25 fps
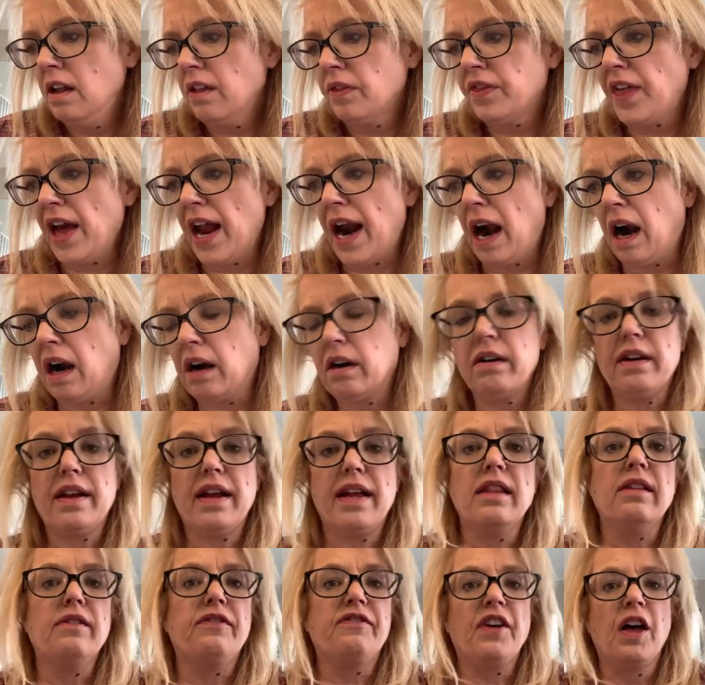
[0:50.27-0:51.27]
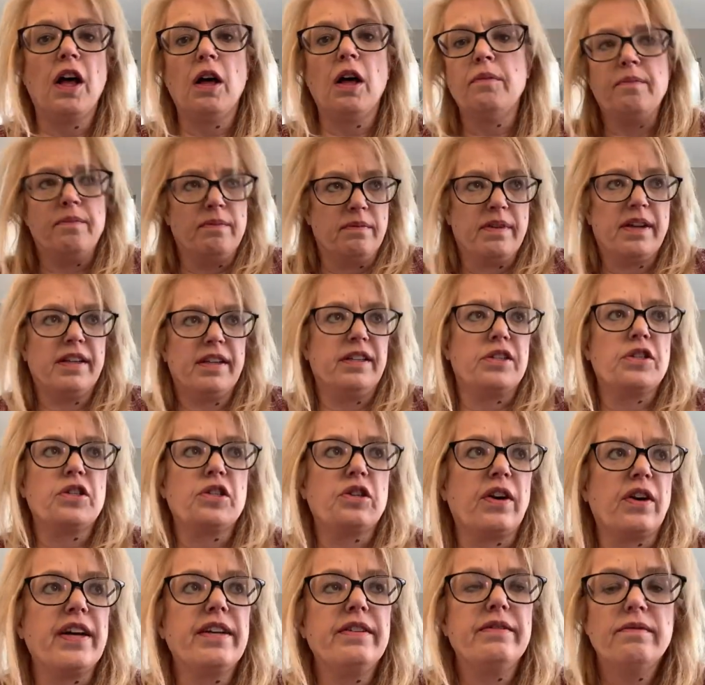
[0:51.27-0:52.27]
that are in the film
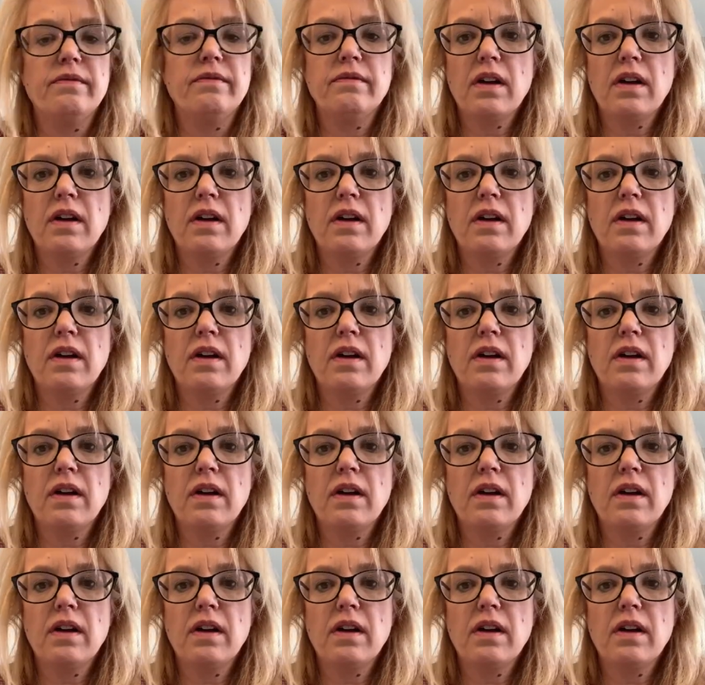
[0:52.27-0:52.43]
industry.